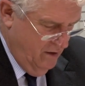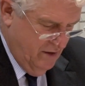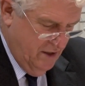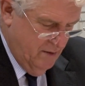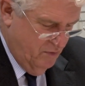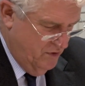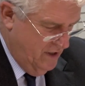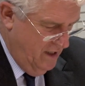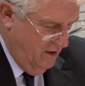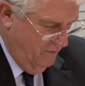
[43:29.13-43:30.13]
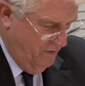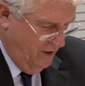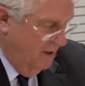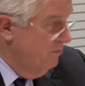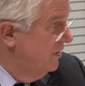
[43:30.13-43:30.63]
60% of the
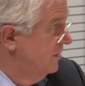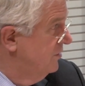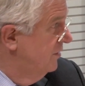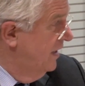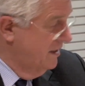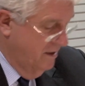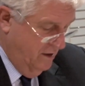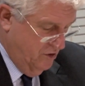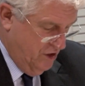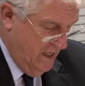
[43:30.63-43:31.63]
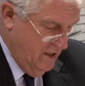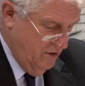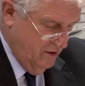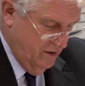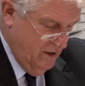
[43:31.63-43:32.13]
companies on that
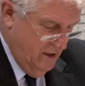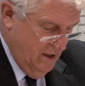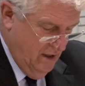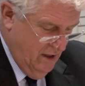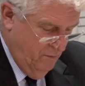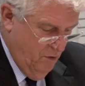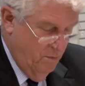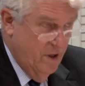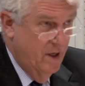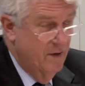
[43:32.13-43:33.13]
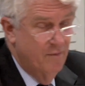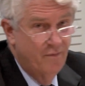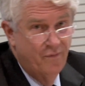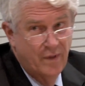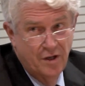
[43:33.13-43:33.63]
exchange. It would be
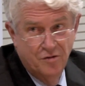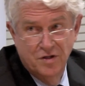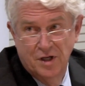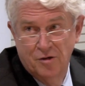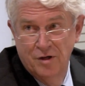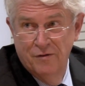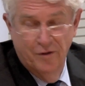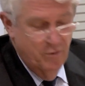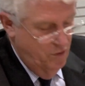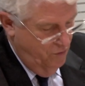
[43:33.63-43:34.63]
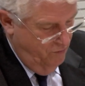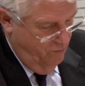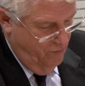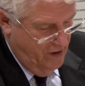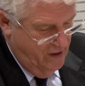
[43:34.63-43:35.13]
interesting to hear from you
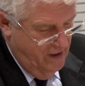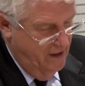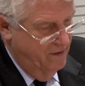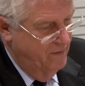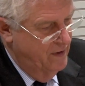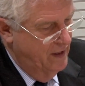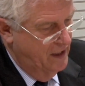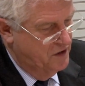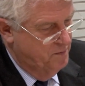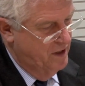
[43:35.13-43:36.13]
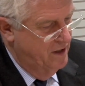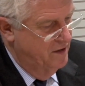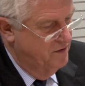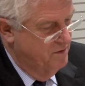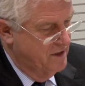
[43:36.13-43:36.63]
what the
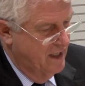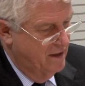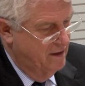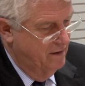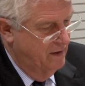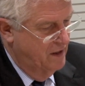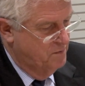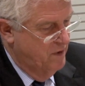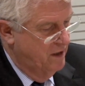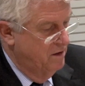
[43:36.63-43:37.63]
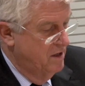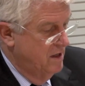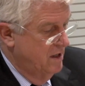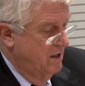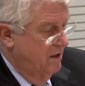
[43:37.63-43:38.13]
experience with that has been.
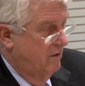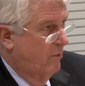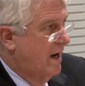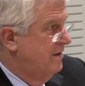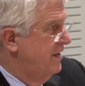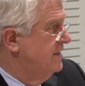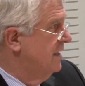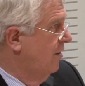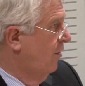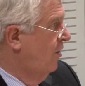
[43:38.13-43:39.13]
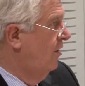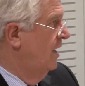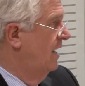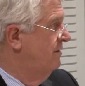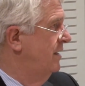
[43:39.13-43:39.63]
While these are
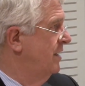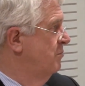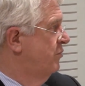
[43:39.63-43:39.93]
all, I think,